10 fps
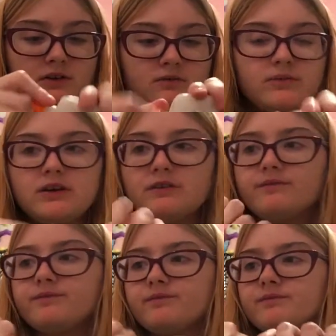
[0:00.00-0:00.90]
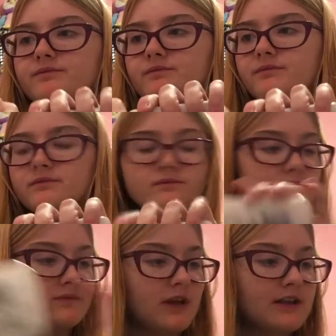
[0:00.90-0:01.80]
But yeah,
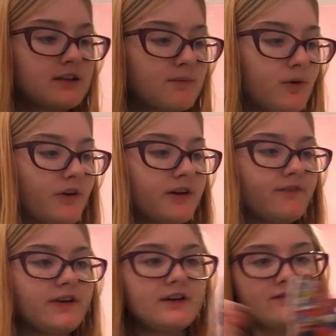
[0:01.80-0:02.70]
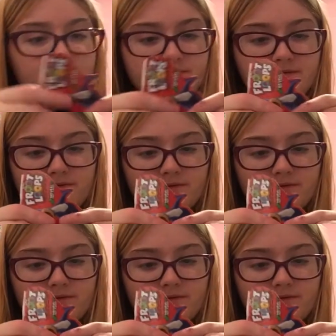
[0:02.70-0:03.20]
that's the point of it.